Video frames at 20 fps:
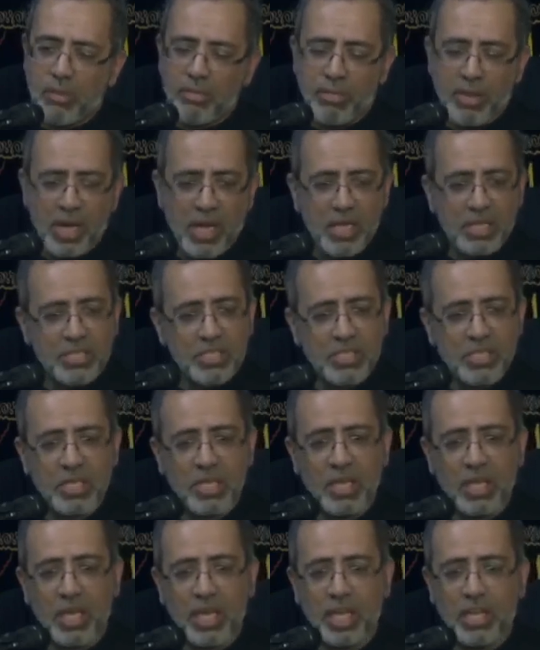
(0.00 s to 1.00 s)

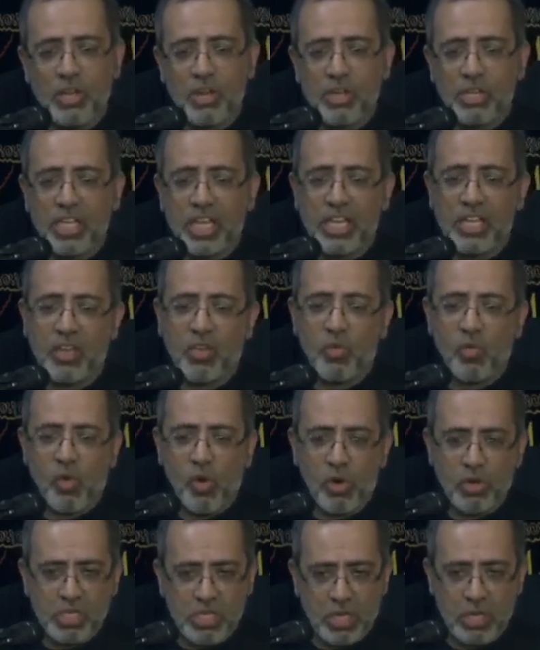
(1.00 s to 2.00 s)
Abbas and not getting
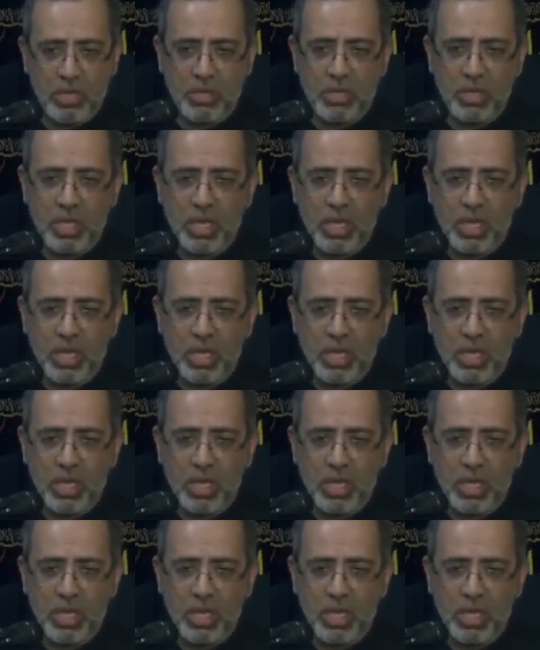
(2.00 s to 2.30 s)
water.